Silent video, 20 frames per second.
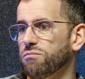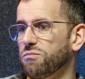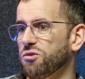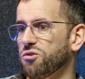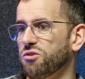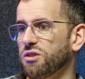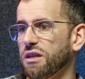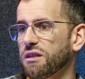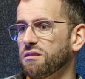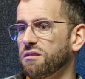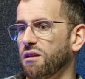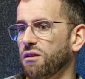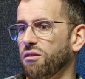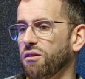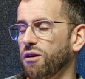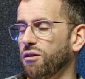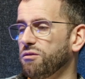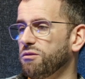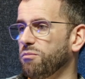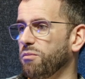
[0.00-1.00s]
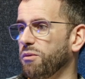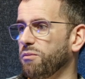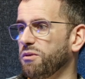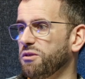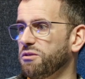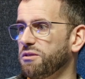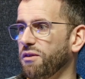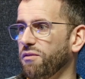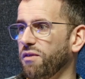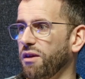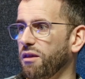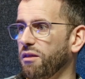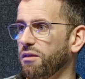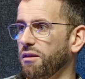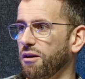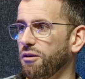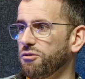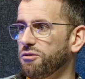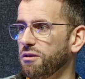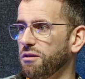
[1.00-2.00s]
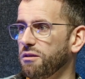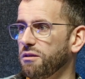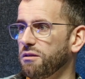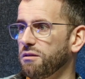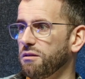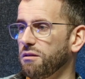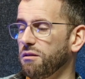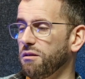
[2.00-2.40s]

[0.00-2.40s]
60,000, maybe 70,000